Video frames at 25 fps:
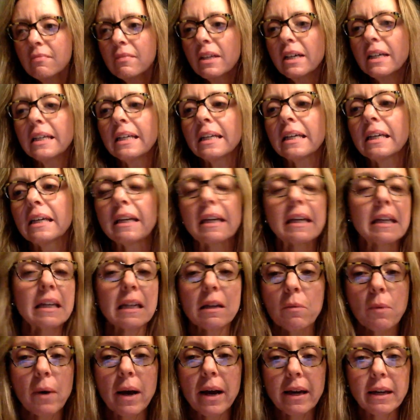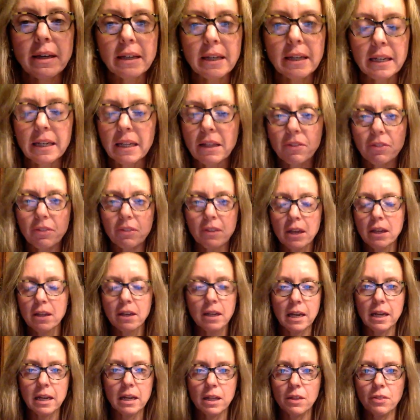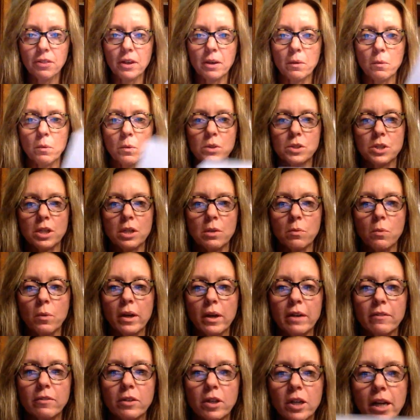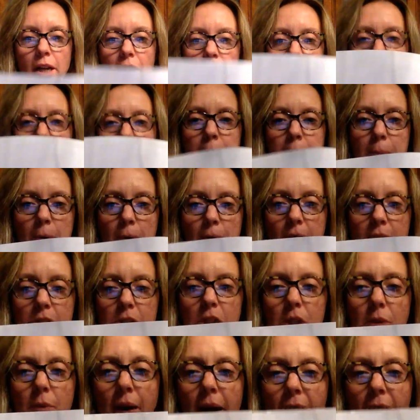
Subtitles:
anything will do, whatever kind of paper that you